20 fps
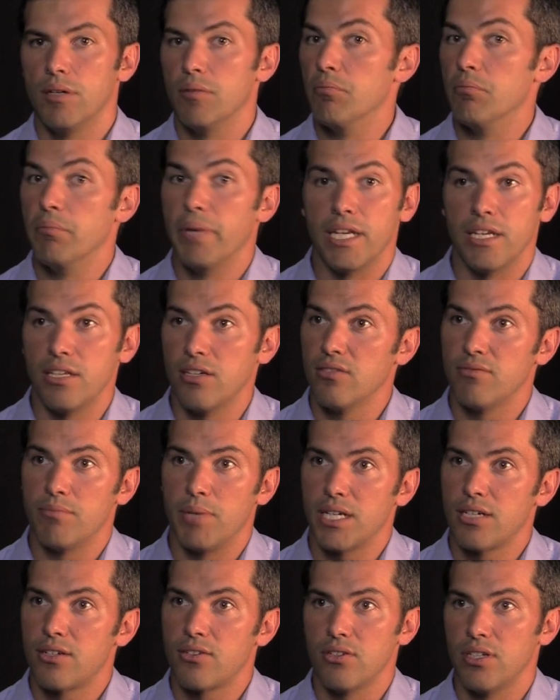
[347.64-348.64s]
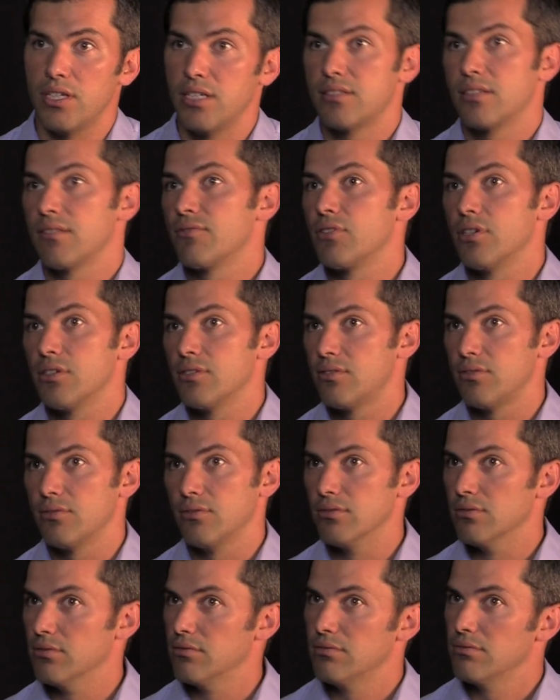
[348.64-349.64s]
Many of my colleagues have gone
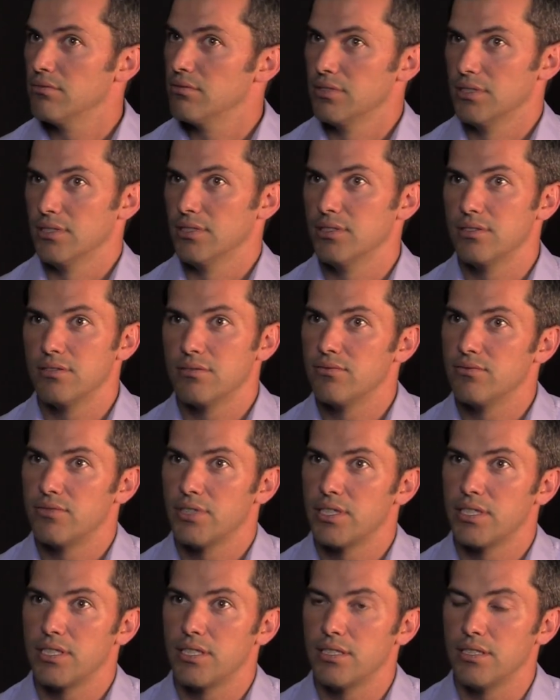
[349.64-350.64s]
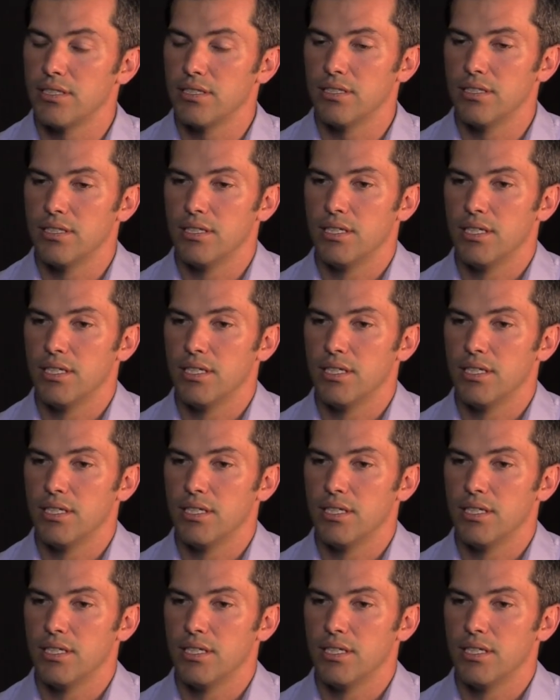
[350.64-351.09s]
to very